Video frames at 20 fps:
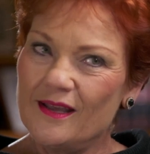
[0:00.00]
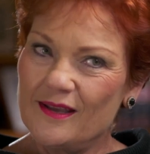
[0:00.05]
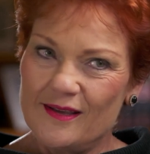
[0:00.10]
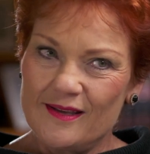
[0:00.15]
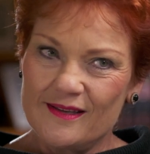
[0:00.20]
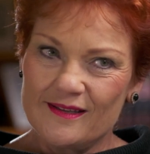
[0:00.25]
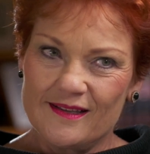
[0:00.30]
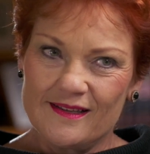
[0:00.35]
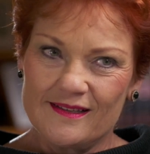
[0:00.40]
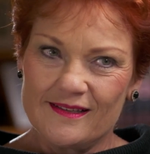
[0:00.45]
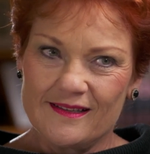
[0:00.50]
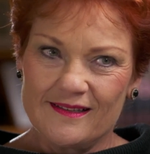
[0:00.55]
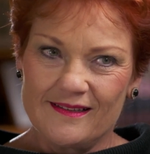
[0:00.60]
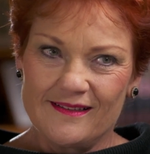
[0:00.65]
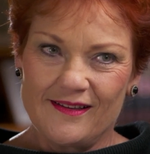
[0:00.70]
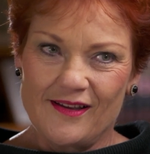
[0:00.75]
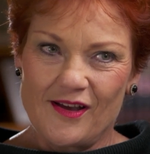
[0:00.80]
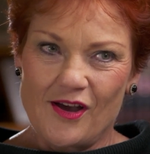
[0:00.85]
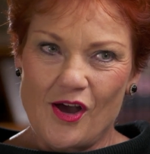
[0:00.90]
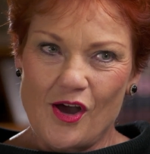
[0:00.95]
and you are the
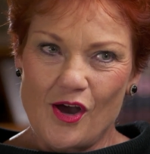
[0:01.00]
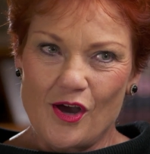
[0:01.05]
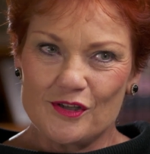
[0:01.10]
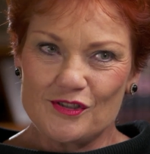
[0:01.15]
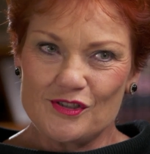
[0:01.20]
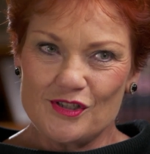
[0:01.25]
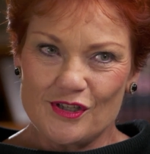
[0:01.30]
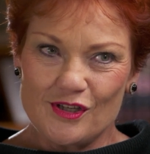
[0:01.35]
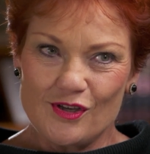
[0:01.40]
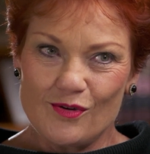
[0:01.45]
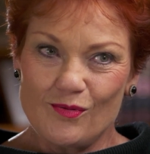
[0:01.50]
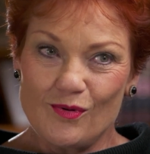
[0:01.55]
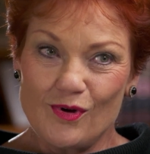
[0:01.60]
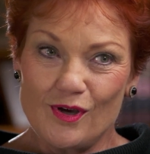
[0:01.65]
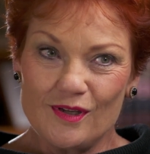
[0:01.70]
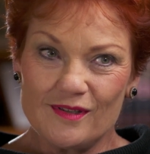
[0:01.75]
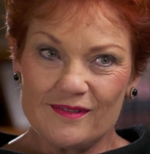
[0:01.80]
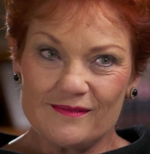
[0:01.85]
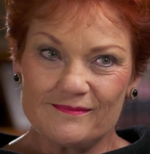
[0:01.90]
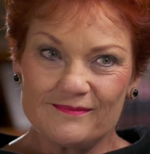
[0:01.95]
boss. I tell you
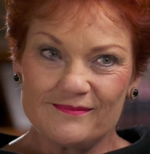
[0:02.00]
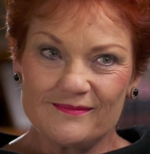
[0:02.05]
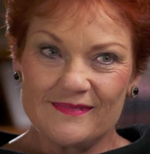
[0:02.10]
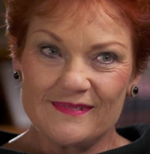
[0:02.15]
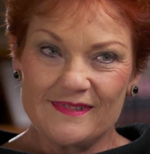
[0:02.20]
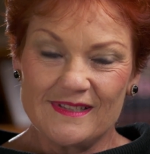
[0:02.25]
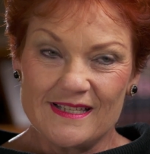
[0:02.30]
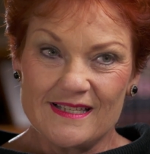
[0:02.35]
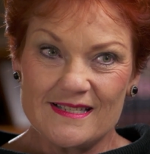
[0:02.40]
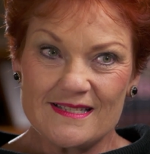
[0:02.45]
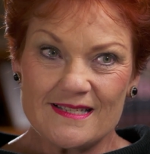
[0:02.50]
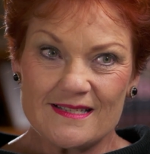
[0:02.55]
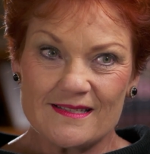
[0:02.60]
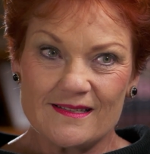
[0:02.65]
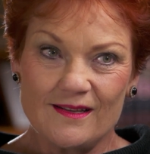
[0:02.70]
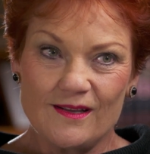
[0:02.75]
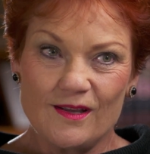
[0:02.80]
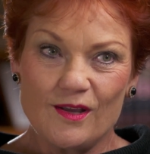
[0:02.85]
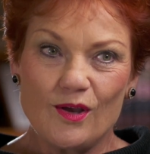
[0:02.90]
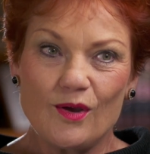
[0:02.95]
what, Liz,
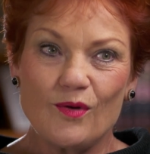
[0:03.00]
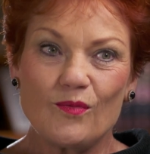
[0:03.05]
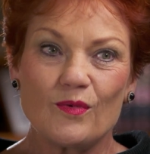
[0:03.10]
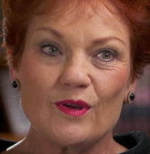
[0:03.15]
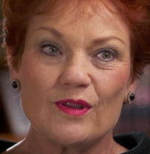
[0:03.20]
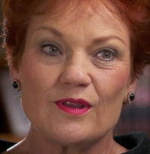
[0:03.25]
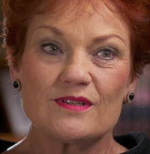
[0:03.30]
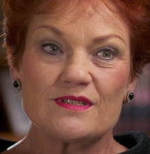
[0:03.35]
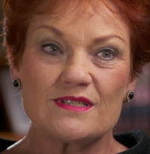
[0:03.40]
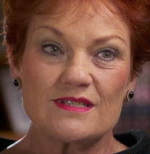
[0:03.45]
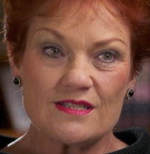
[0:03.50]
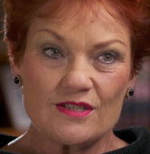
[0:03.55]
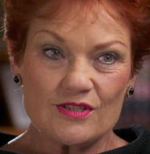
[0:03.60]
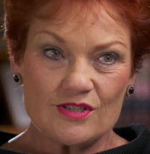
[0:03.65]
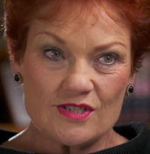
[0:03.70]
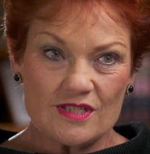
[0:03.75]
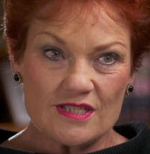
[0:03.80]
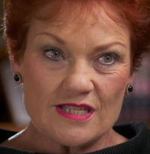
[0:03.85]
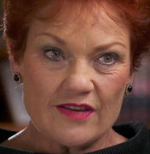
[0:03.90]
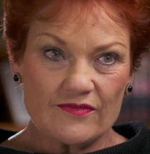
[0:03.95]
when the
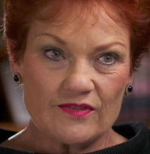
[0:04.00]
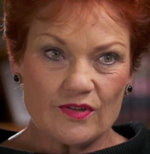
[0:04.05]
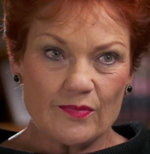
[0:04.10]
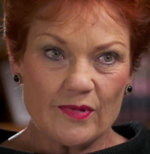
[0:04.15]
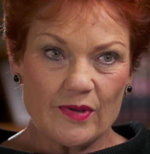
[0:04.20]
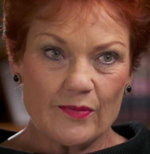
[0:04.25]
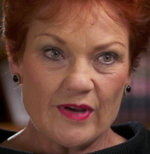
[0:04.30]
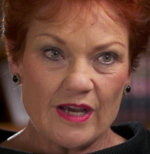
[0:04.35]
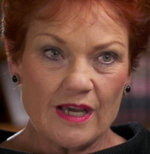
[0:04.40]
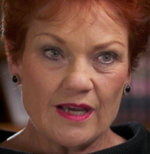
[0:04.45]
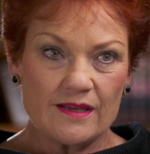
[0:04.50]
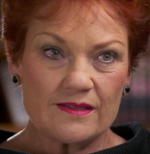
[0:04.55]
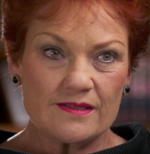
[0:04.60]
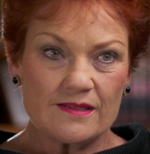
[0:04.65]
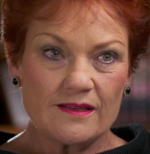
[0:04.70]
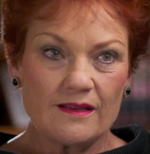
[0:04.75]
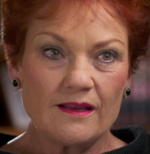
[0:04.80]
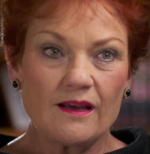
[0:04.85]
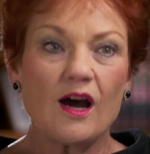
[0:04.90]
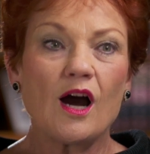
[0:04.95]
decisions have to be made,
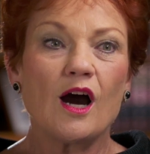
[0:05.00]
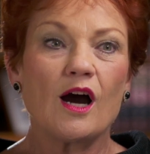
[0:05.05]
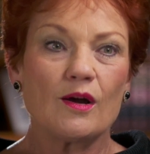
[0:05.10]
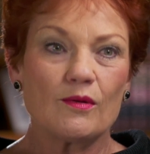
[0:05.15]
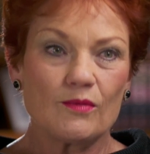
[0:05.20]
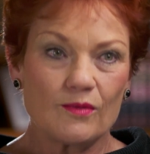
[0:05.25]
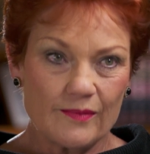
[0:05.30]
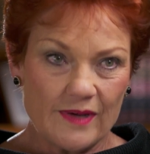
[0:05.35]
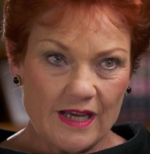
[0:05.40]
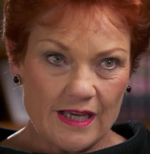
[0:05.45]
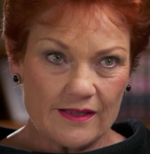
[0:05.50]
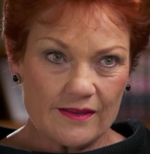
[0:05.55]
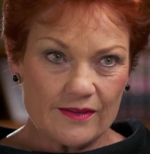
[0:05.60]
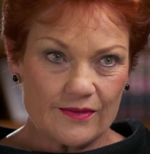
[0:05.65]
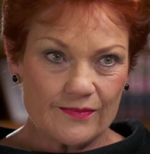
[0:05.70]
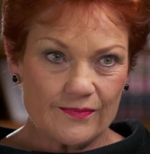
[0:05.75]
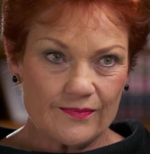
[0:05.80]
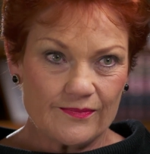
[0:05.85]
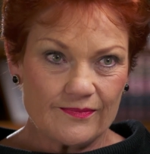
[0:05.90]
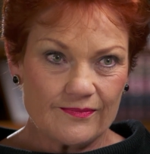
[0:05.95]
I will make
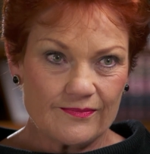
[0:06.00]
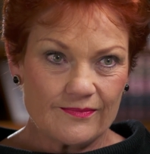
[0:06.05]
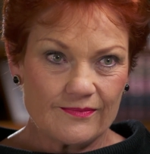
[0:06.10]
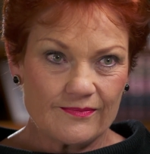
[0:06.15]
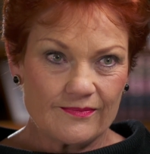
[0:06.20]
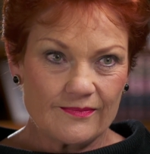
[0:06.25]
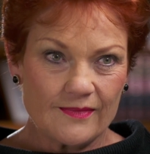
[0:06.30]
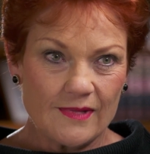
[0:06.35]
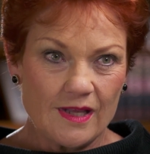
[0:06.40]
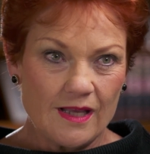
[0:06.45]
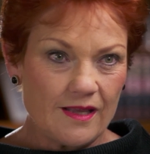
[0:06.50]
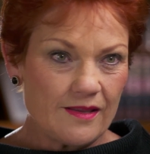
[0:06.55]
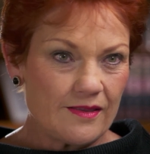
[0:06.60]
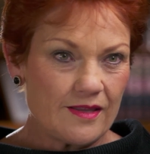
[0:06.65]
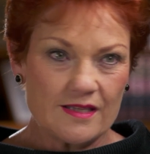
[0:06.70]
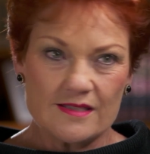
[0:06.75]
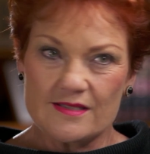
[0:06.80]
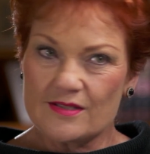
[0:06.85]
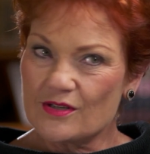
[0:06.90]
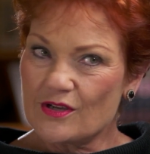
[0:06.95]
them.
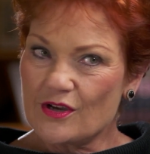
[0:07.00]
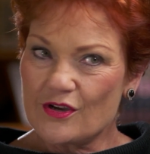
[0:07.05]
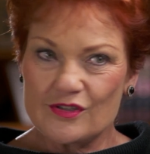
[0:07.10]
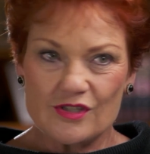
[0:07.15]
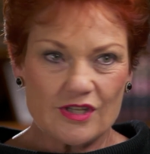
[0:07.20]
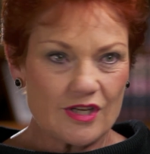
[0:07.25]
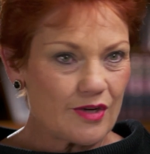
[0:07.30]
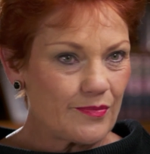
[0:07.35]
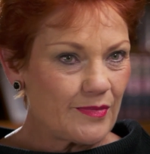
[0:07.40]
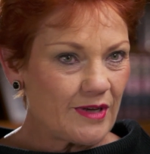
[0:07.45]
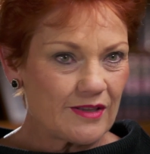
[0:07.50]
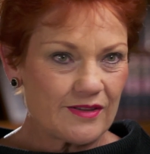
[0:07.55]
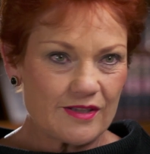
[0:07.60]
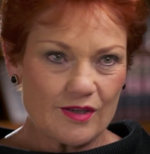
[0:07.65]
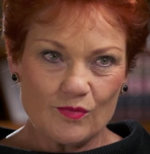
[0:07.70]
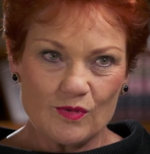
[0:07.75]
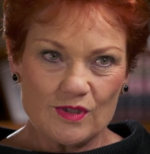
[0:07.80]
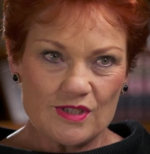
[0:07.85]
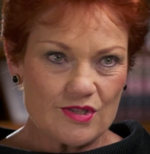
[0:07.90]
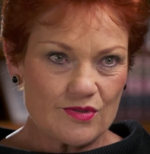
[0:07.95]
There's no doubt about
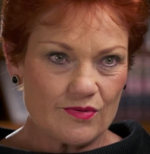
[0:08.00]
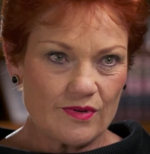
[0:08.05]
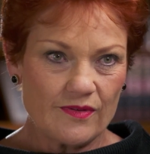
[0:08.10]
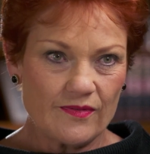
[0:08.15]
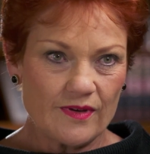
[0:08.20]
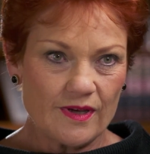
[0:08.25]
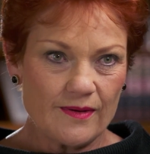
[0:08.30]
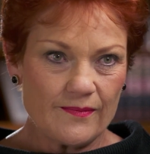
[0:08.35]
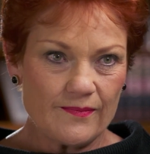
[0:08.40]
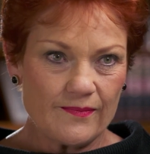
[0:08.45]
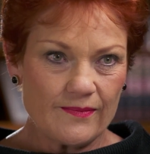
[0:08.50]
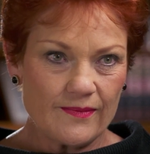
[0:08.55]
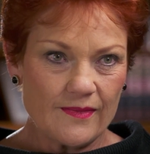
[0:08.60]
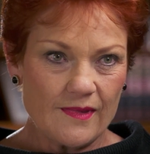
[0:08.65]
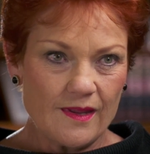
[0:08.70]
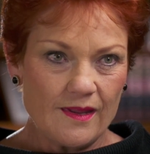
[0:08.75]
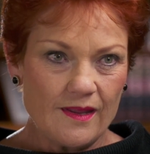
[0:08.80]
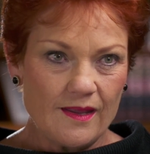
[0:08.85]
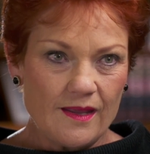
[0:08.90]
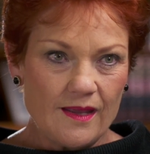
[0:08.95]
that whatsoever.
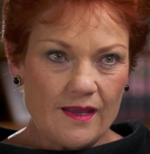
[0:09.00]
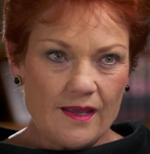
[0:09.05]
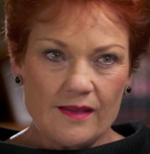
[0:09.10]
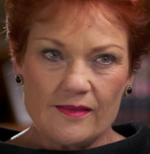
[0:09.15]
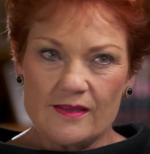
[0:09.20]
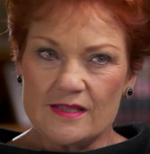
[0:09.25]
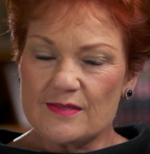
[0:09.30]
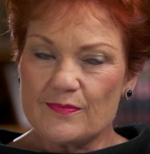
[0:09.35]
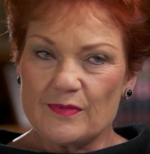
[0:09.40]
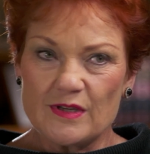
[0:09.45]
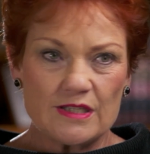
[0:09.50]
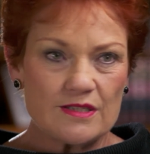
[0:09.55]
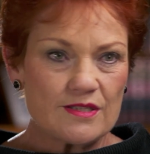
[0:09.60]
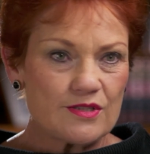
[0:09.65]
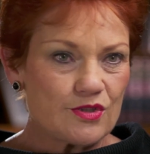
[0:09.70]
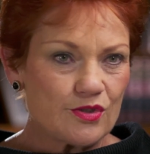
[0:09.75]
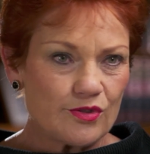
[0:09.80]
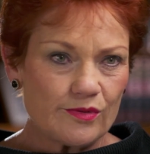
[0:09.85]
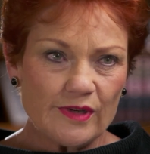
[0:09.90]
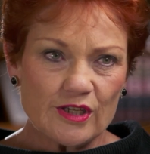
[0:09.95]
This means
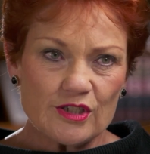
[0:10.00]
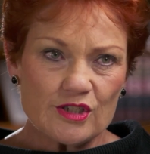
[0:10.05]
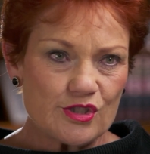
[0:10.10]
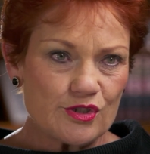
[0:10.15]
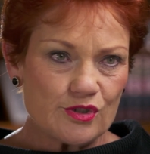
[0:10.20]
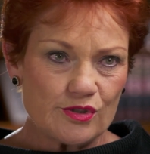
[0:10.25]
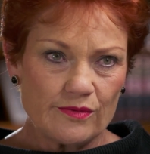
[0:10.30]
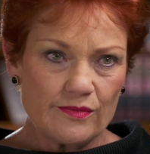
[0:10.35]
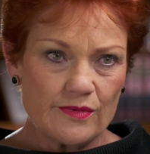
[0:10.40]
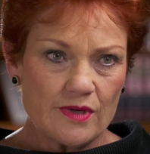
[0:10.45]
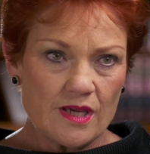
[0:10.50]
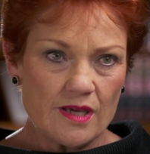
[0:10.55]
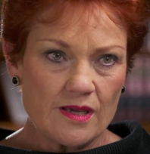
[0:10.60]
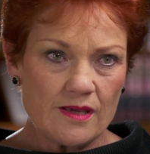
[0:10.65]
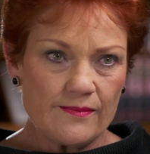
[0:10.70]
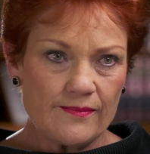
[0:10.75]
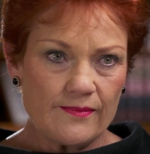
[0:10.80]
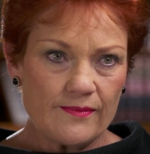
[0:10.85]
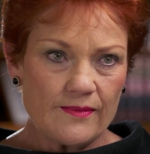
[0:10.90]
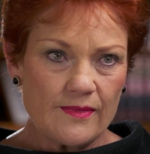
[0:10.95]
too much to
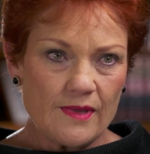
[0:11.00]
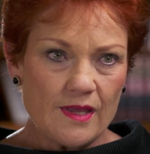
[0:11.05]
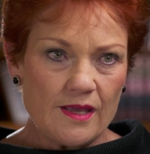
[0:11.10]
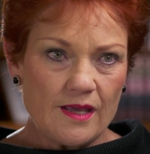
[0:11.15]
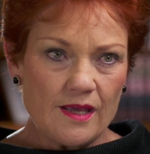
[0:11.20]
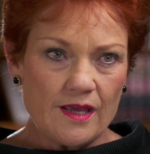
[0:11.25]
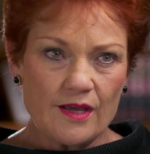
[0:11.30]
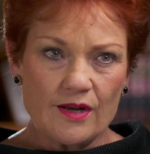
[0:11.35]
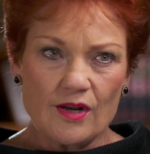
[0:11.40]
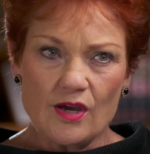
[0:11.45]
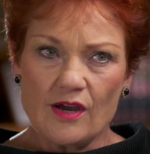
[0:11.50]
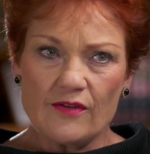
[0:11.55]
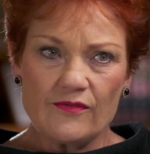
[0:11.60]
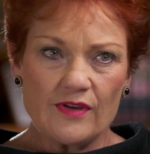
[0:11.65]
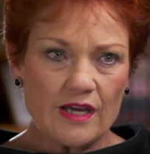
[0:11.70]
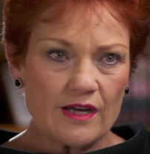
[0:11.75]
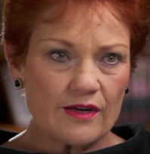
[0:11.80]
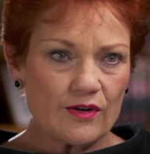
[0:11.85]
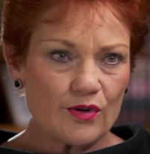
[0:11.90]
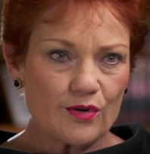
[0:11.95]
me, and I've
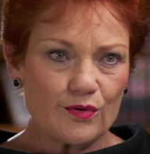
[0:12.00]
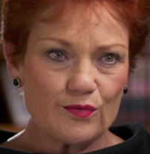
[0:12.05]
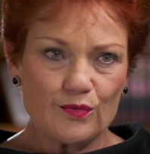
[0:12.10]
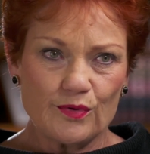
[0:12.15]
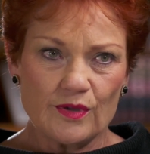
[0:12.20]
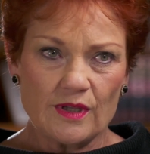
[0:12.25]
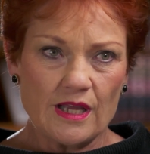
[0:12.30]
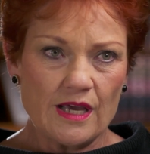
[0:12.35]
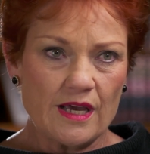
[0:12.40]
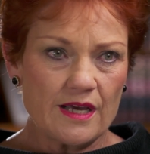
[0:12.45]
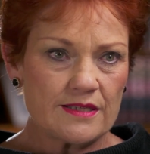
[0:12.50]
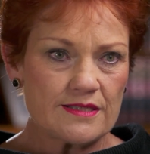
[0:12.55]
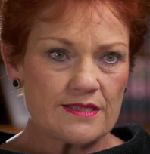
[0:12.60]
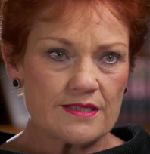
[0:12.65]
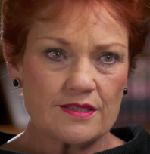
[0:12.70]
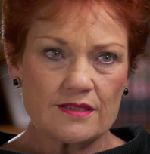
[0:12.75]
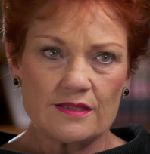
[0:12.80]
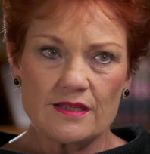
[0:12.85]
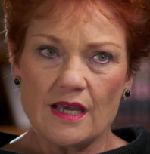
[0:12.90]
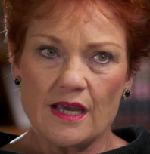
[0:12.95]
hung on for the
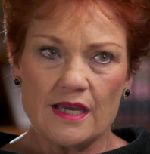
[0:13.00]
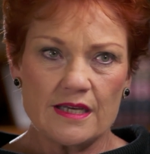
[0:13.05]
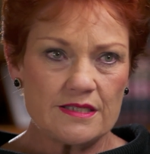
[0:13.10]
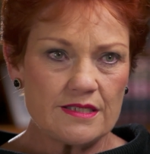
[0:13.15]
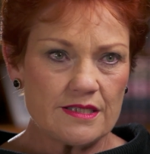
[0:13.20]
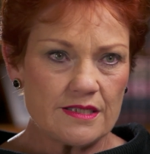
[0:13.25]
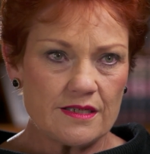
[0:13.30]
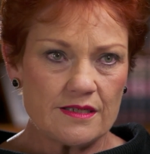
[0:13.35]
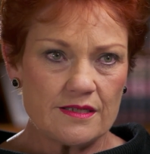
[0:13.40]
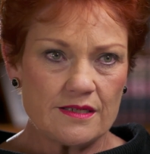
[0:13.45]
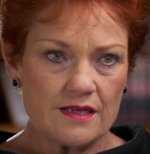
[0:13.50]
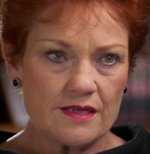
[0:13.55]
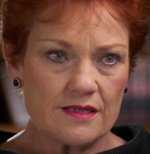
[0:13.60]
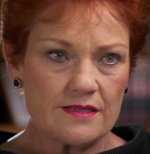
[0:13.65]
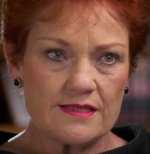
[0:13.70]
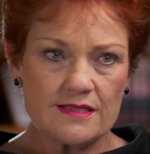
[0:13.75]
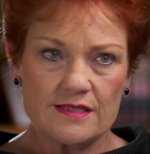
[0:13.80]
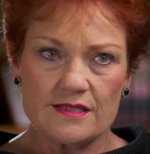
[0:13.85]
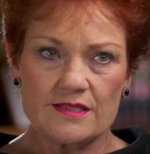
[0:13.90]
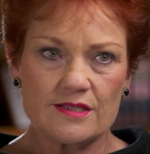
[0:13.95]
last 18
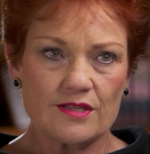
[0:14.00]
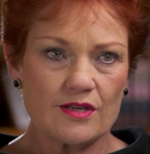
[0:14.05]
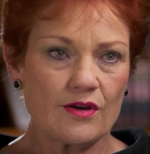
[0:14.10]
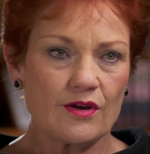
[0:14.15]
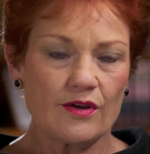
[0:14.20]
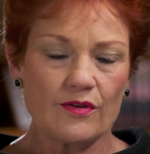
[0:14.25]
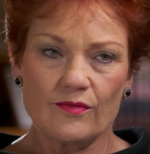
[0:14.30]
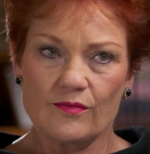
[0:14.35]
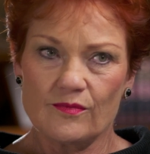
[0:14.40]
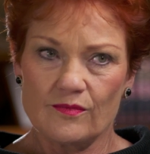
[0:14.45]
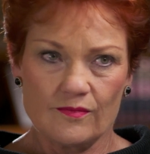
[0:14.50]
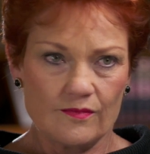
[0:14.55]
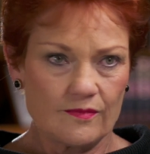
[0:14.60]
years since I